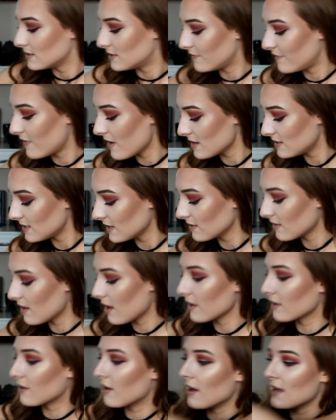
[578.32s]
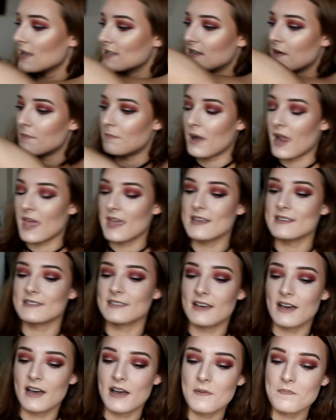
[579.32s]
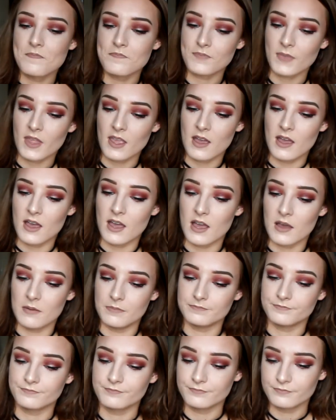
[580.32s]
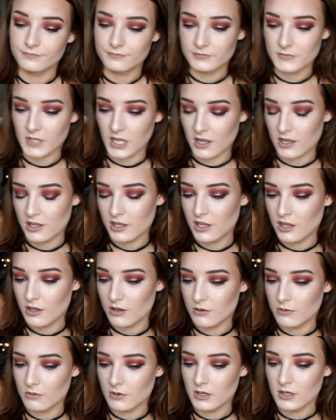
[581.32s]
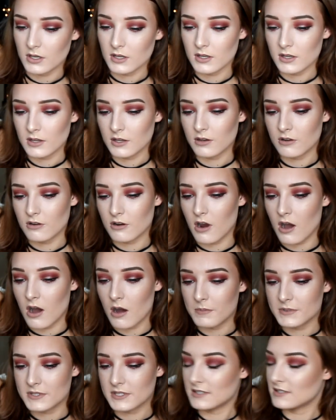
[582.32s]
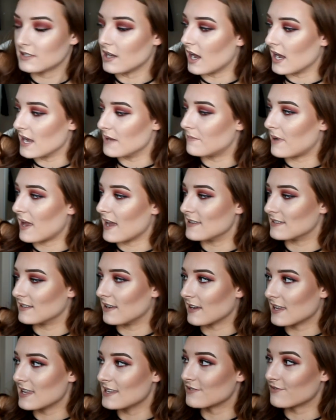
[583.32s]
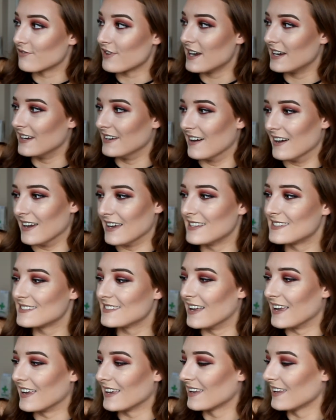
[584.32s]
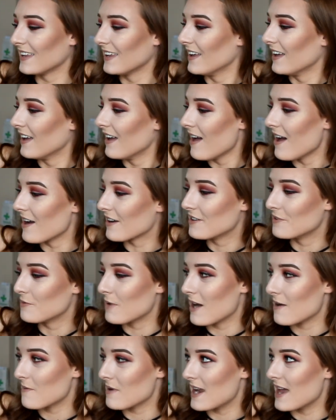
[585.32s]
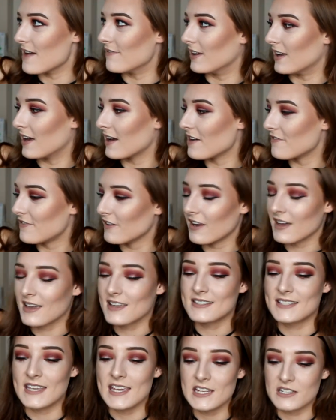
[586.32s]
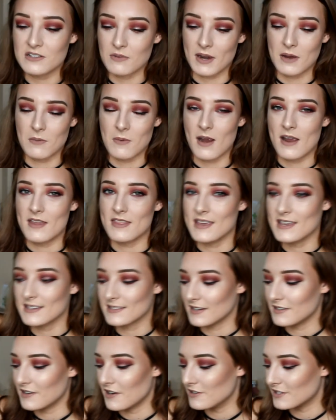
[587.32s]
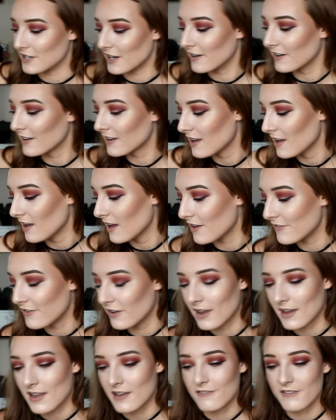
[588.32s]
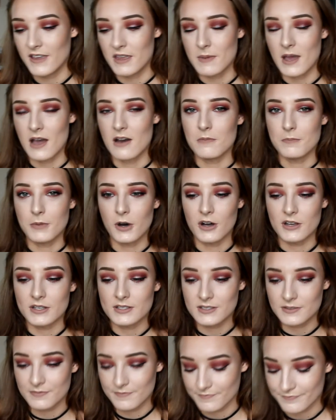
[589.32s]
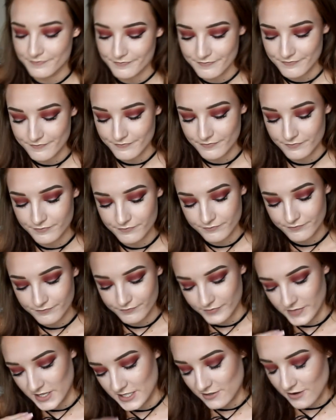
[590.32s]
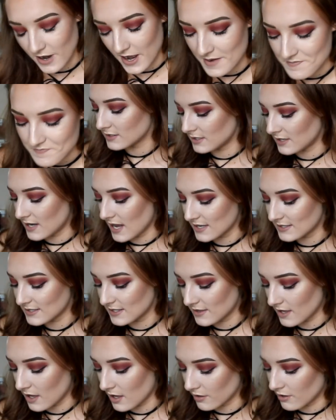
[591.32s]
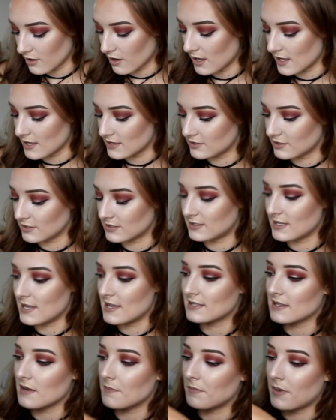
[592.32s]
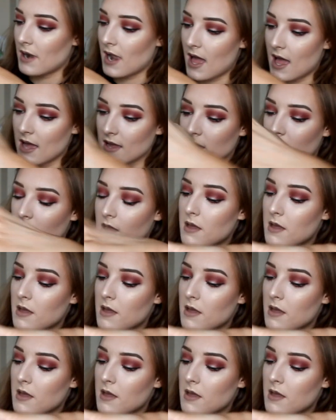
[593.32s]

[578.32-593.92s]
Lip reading: So the first thing that I got is a blazer, like a cute cropped top. tight blazer. Like, it's really nice. Like, I could wear it whenever. Like, I feel like a teacher when I'm wearing this. Like, no joke. I feel like a female boss. It's great. So next thing that I got is just this black